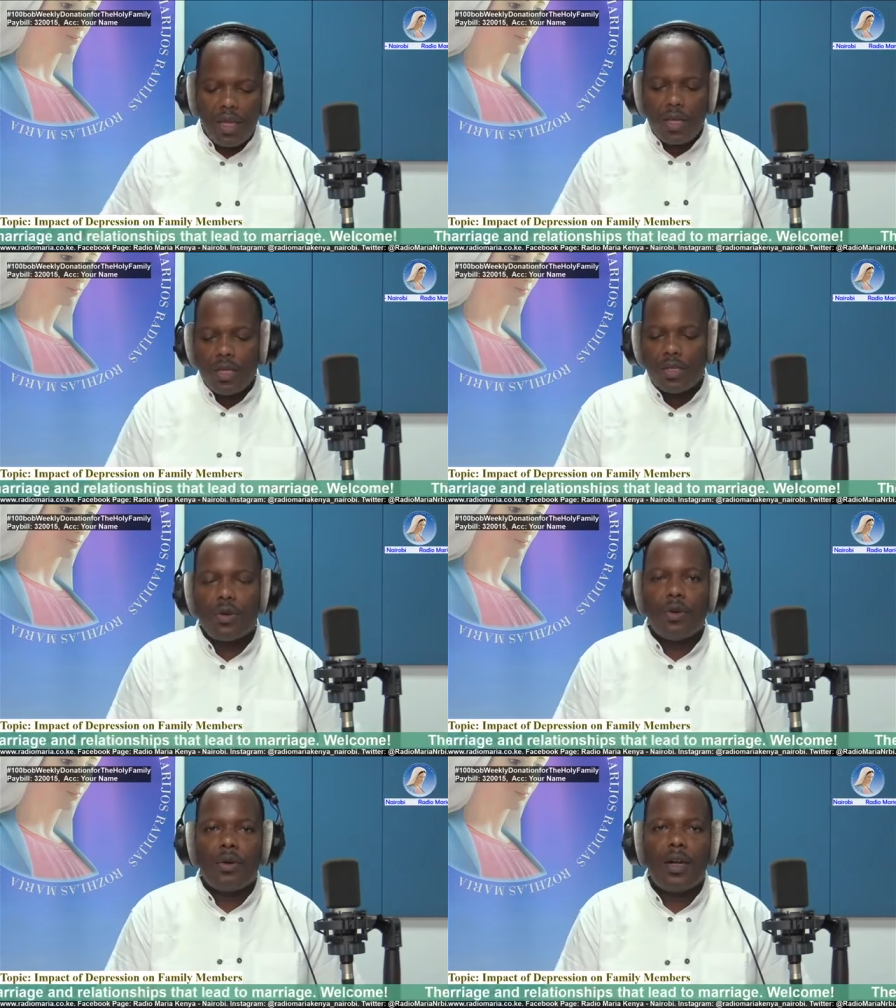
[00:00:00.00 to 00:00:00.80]

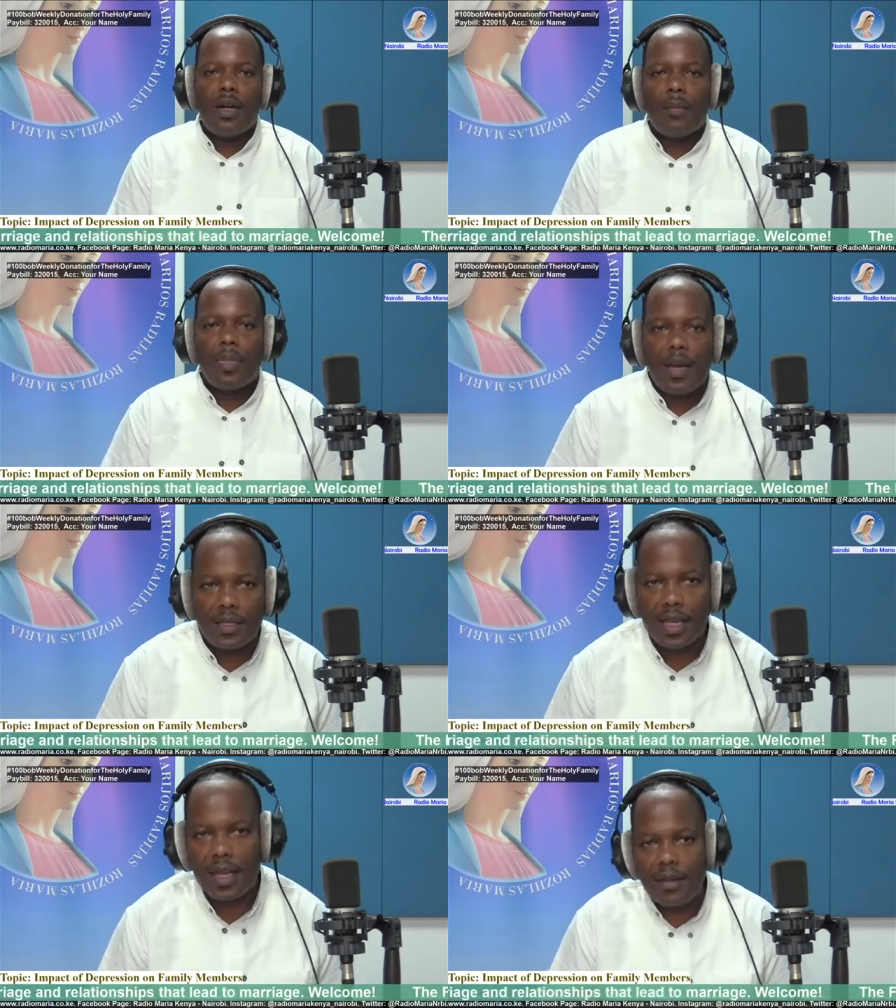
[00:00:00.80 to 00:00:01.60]
So, um,
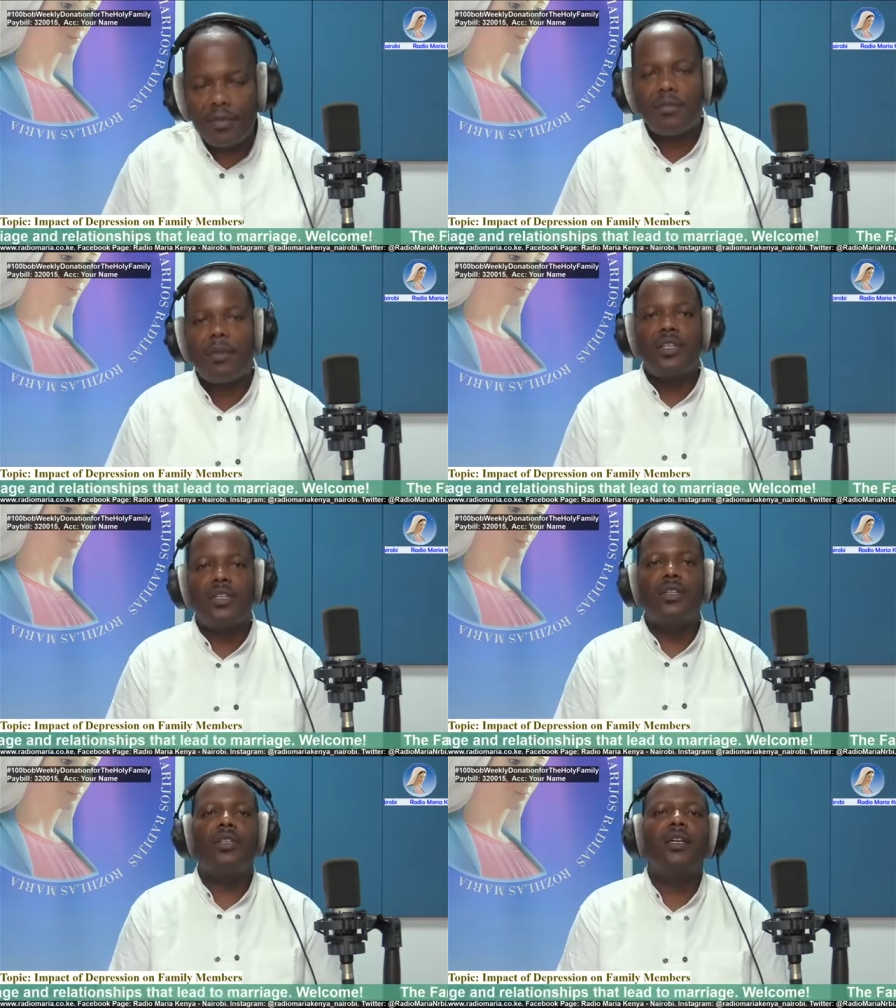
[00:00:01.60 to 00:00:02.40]
as I have
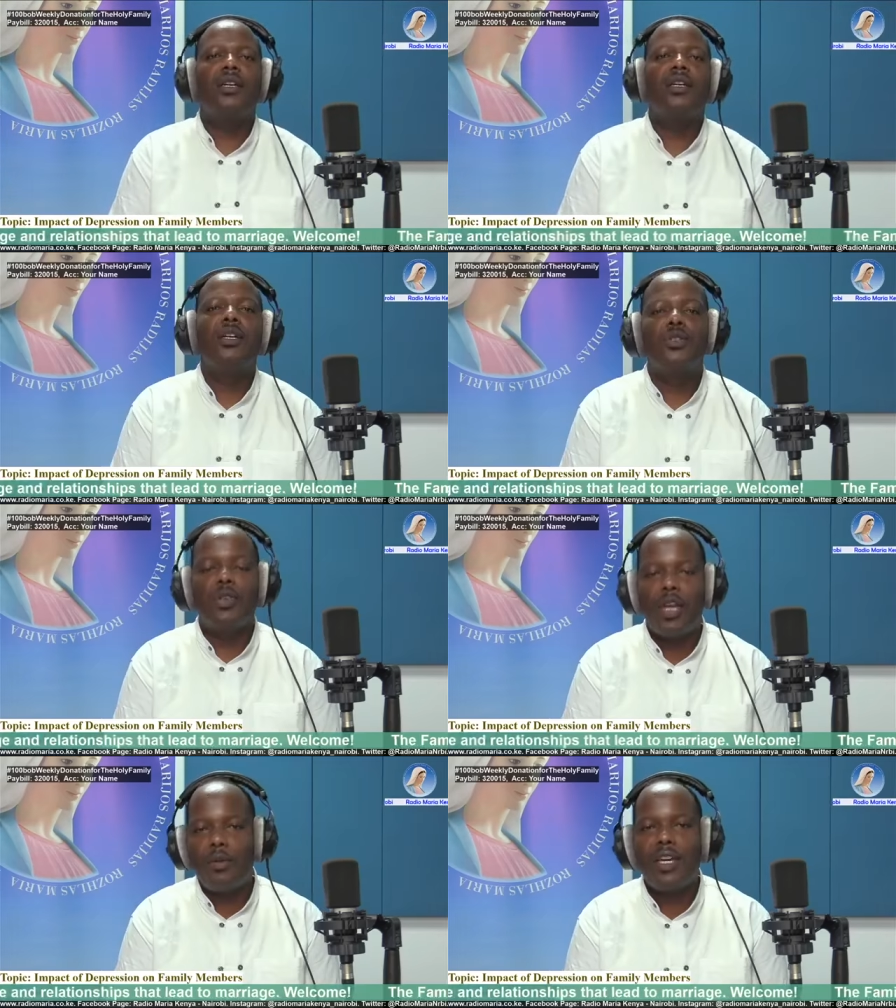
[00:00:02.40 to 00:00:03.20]
mentioned,
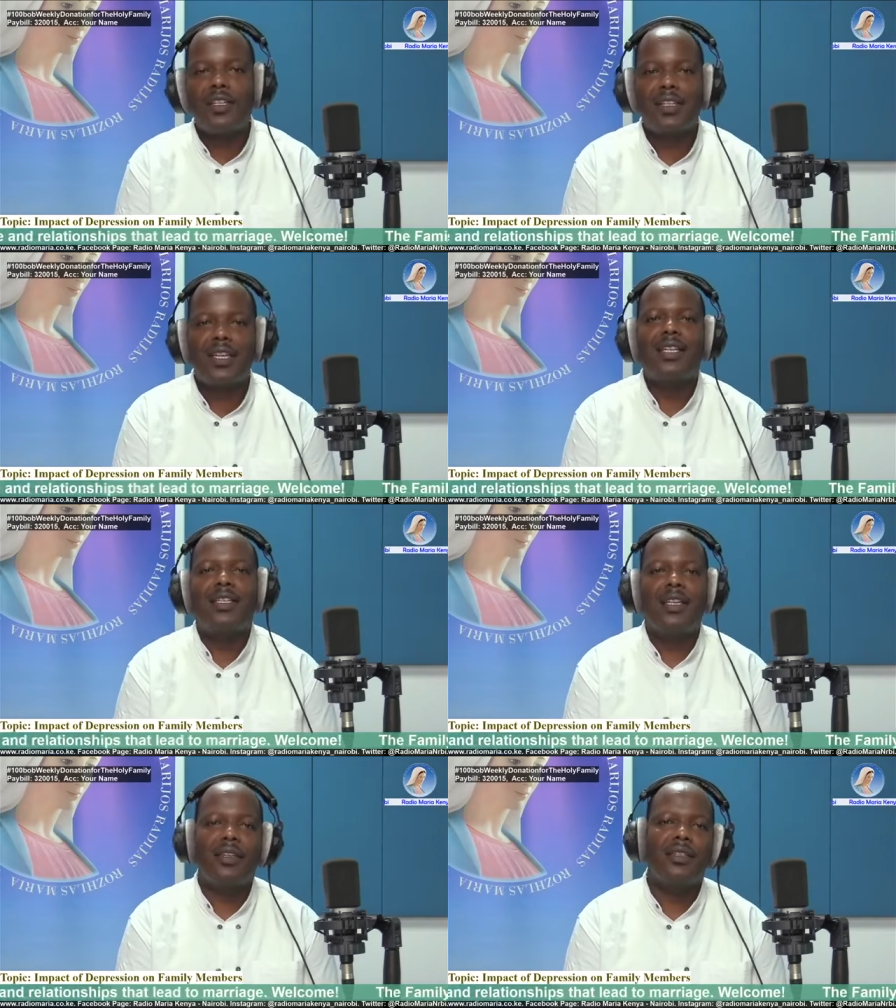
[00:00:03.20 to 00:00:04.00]
today we are
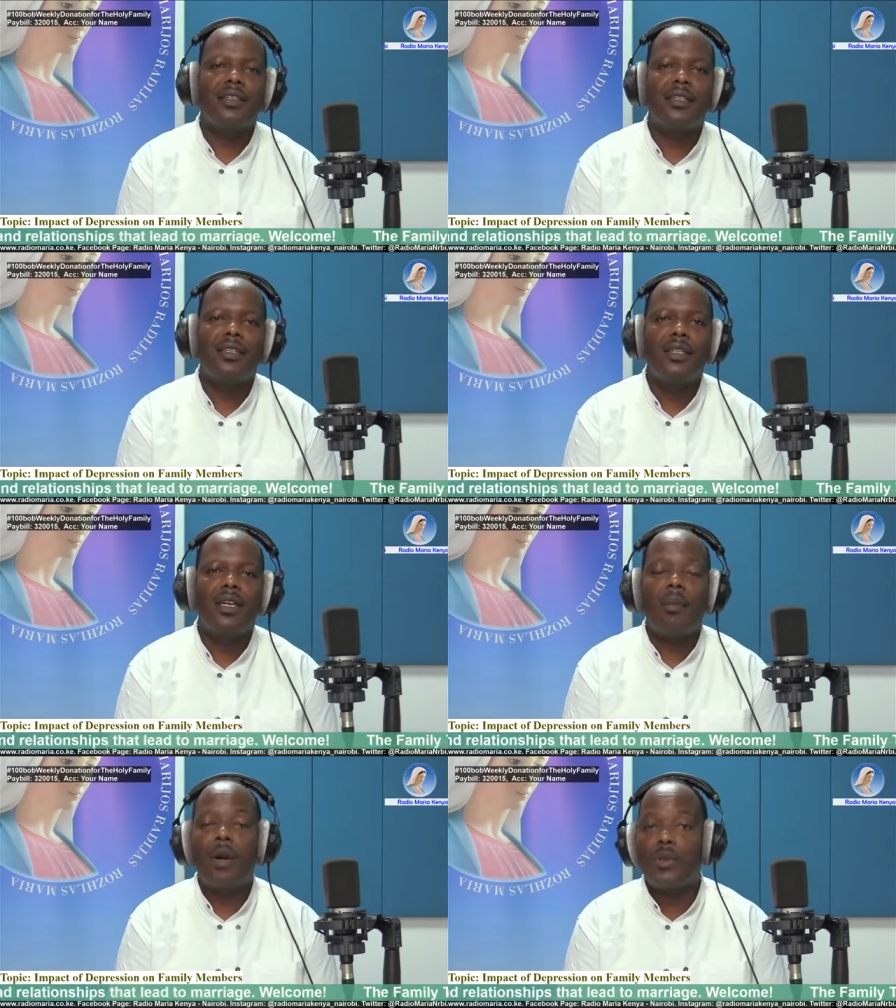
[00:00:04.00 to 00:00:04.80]
discussing
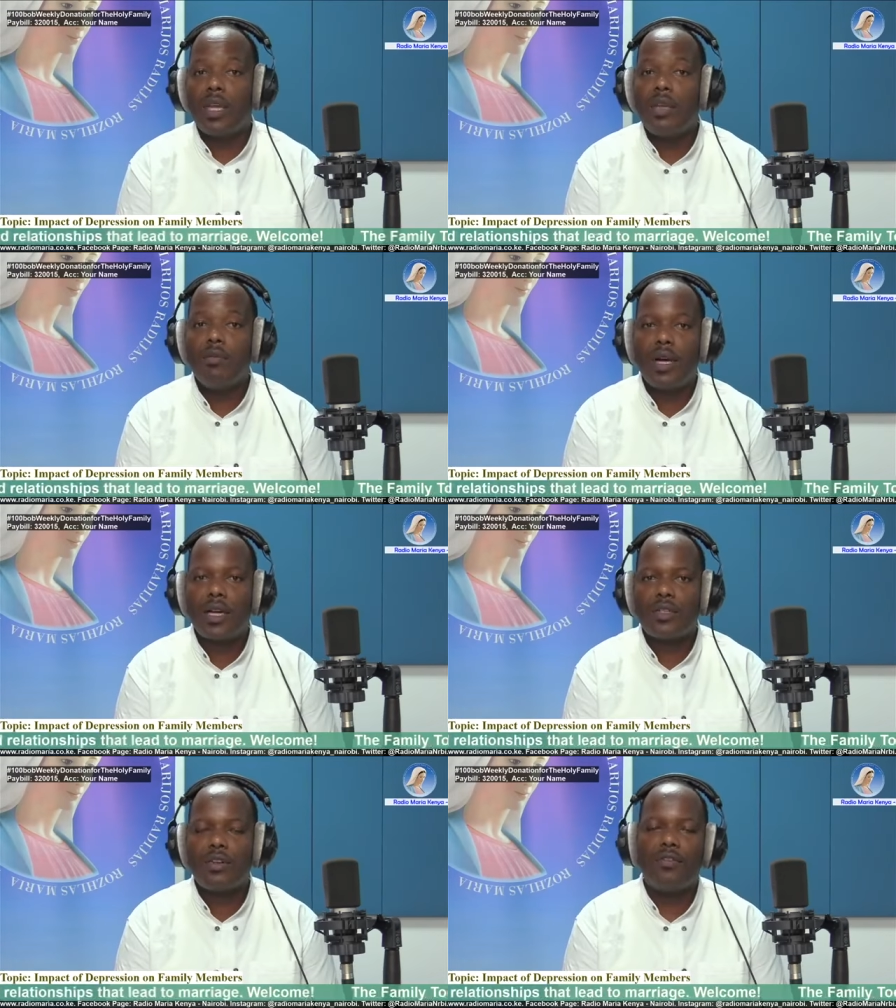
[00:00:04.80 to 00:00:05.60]
about the
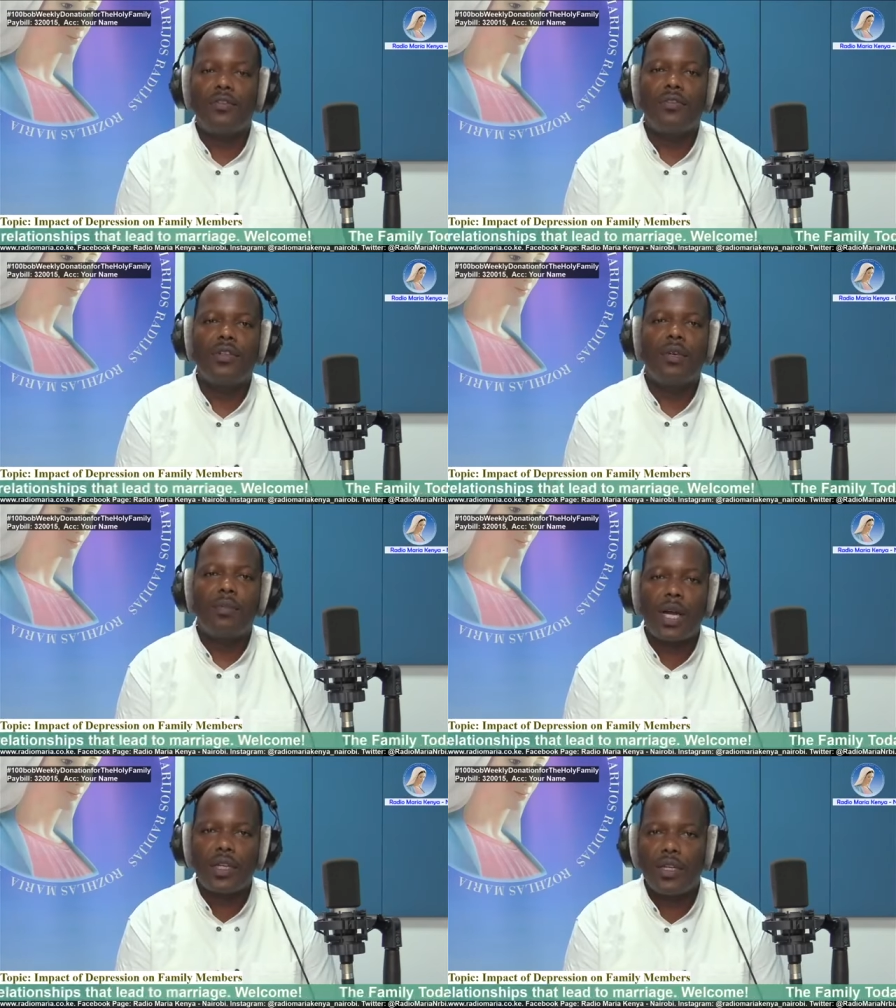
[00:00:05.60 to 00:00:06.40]
impact of
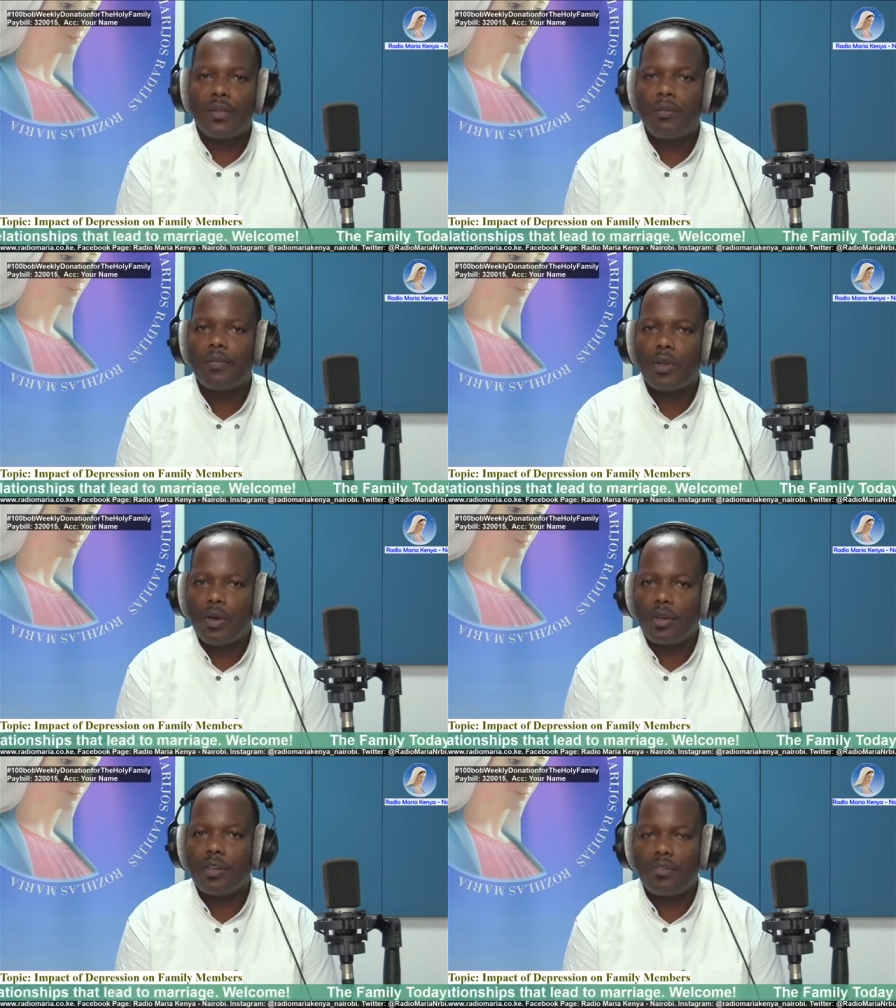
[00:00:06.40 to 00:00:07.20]
depression
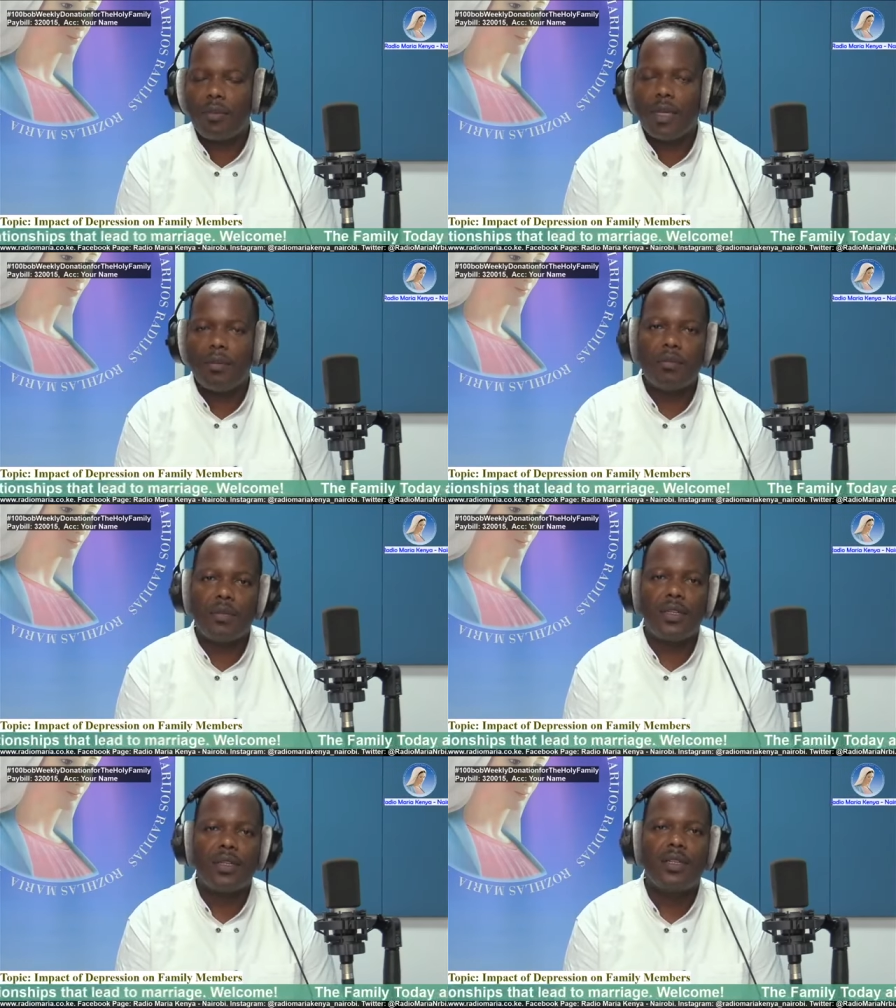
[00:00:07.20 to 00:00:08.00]
on the family
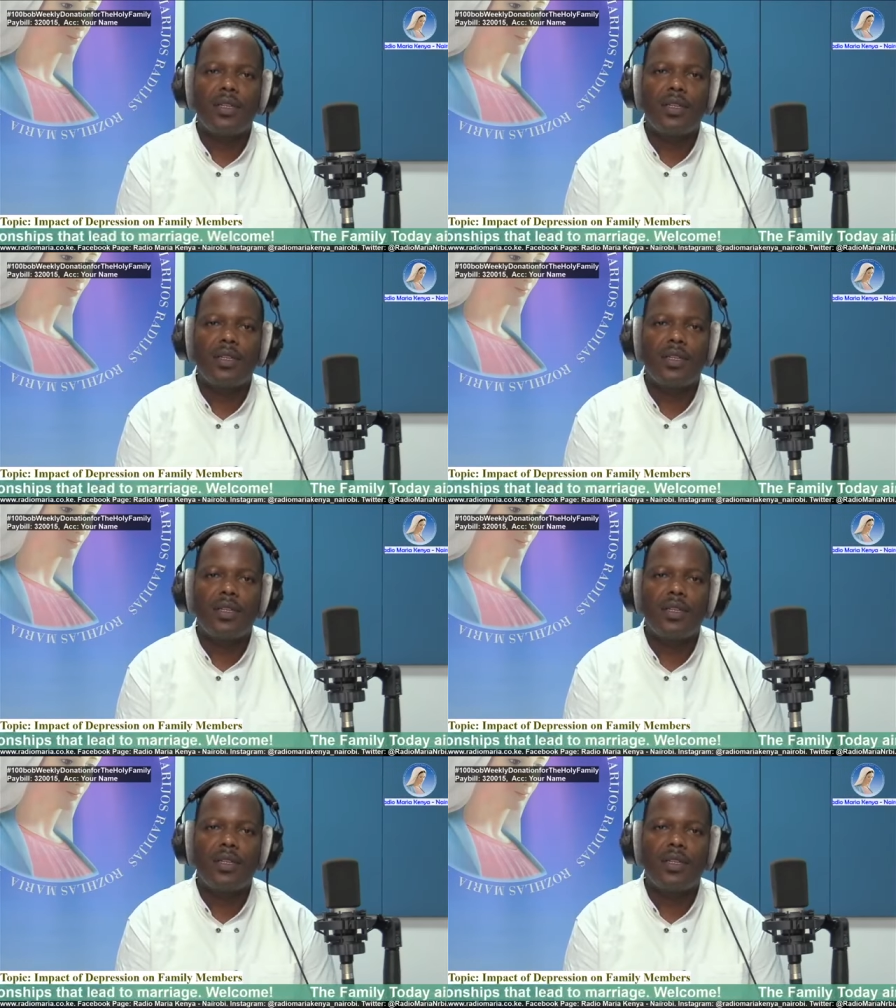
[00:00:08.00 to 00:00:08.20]
members.